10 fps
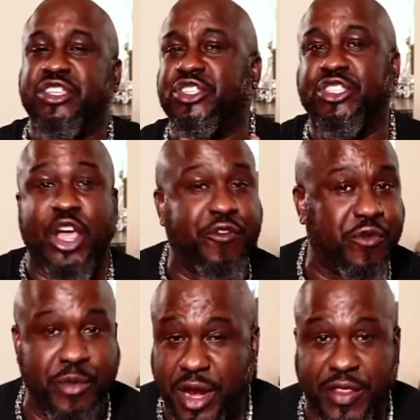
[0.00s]
started
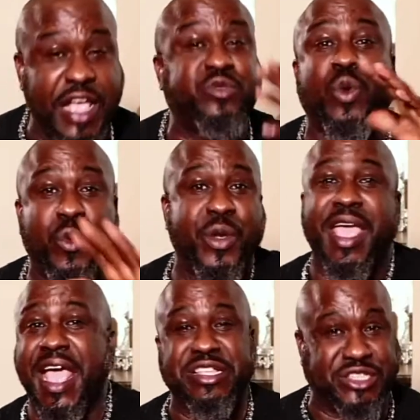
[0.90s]
from there. That's what we
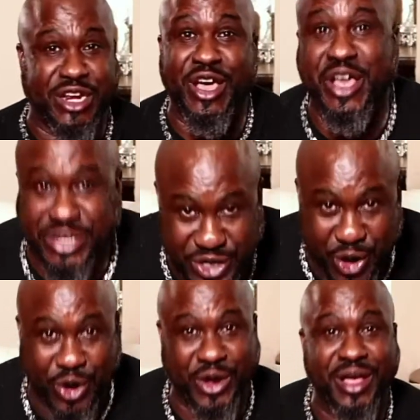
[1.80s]
had Salon
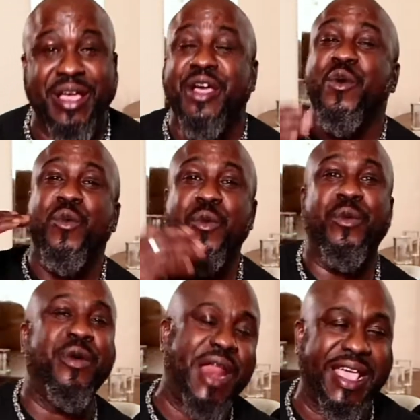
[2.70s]
Talk when
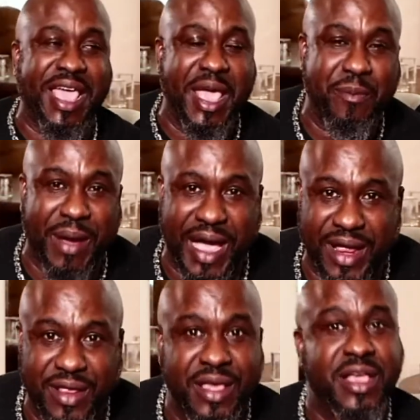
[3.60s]
I came
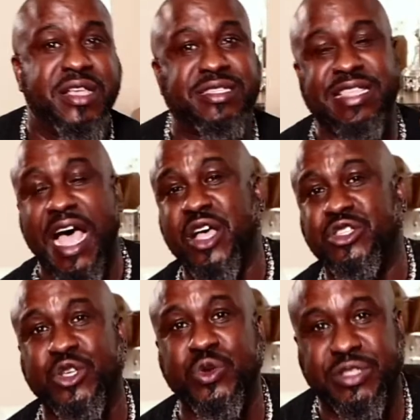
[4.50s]
by Style
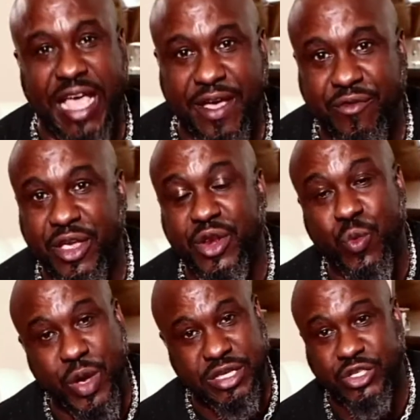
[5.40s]
So Savvy in the
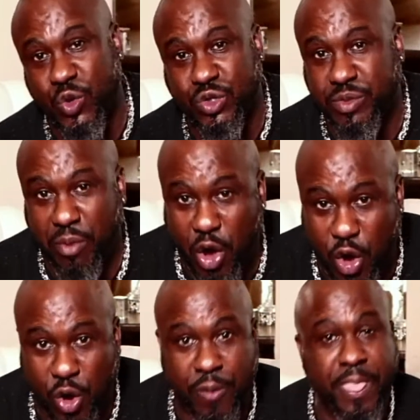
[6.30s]
West Oaks
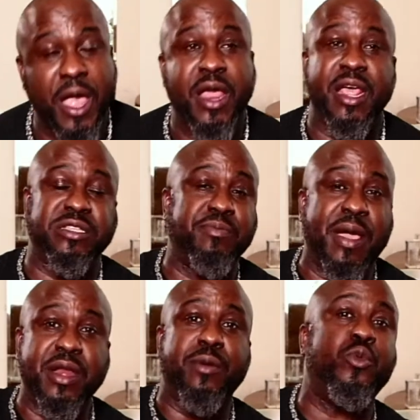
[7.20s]
Mall. That's my
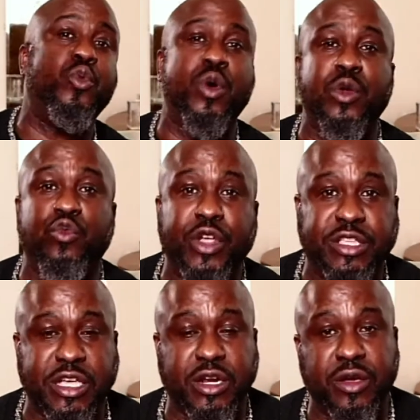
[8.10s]
#1
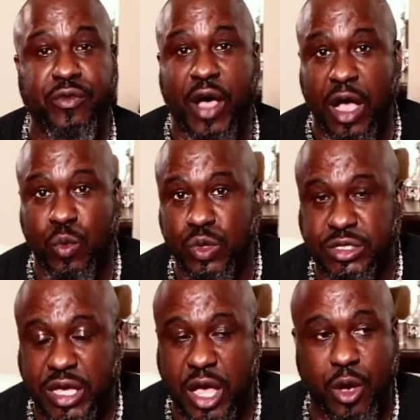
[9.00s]
retailer of Aqua
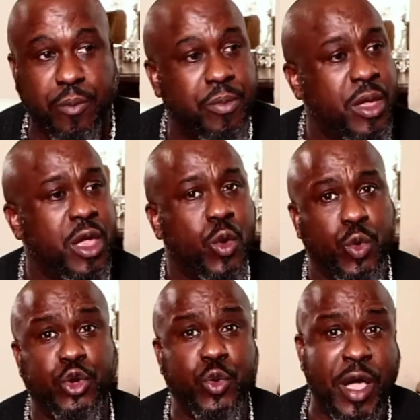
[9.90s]
Scout. We
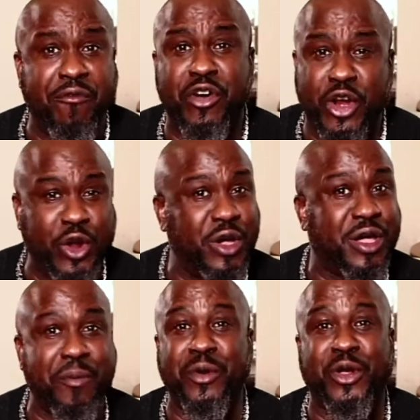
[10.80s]
do have a
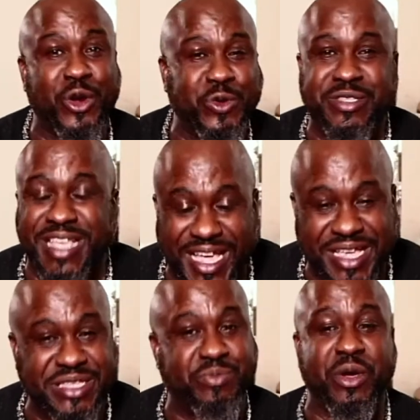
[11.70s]
couple of close
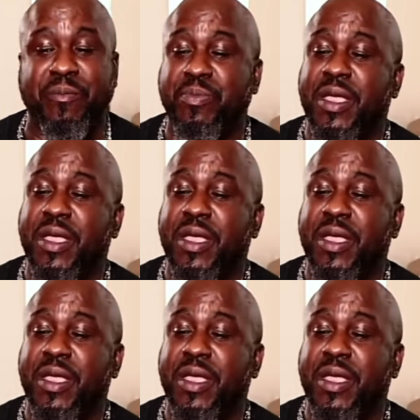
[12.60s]
seconds, but